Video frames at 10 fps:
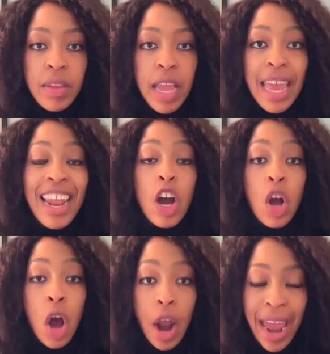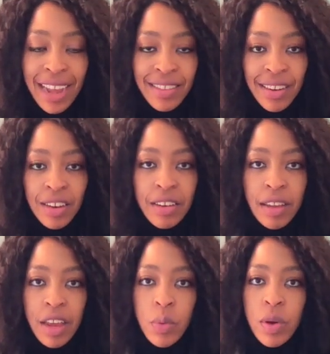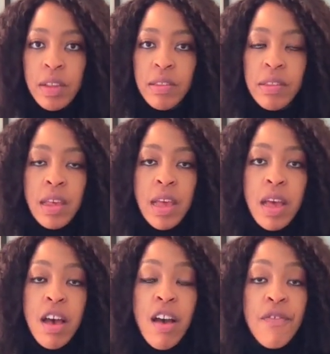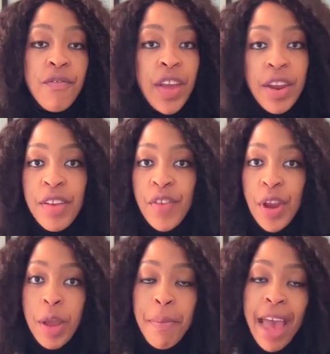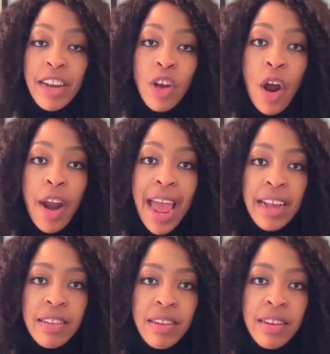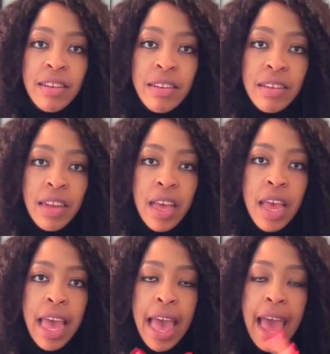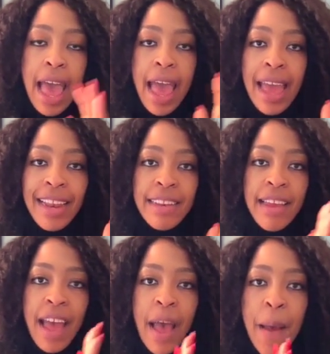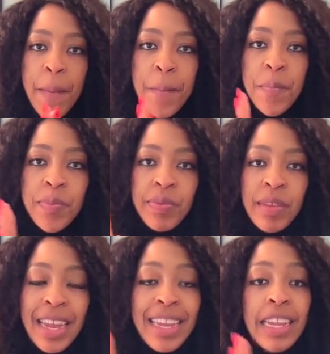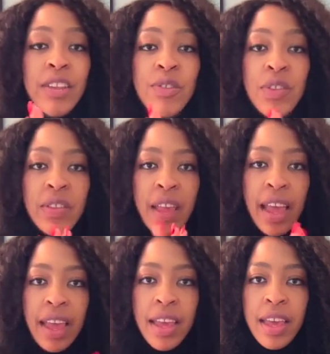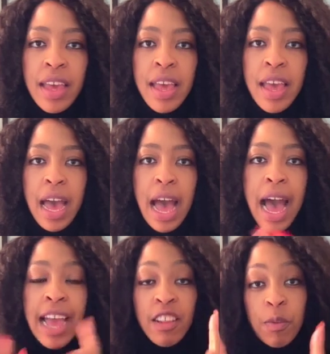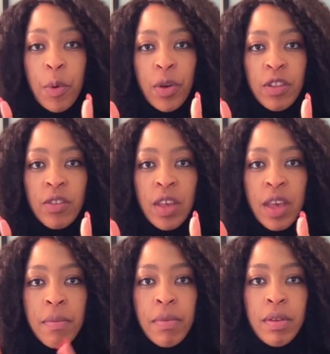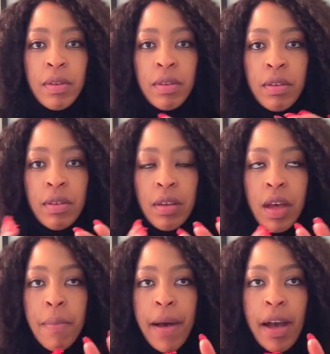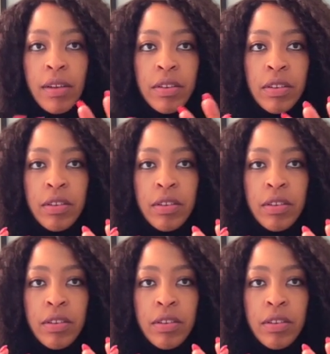in a car accident. It was a very, very bad car accident. And needless to say, I had spoken to him about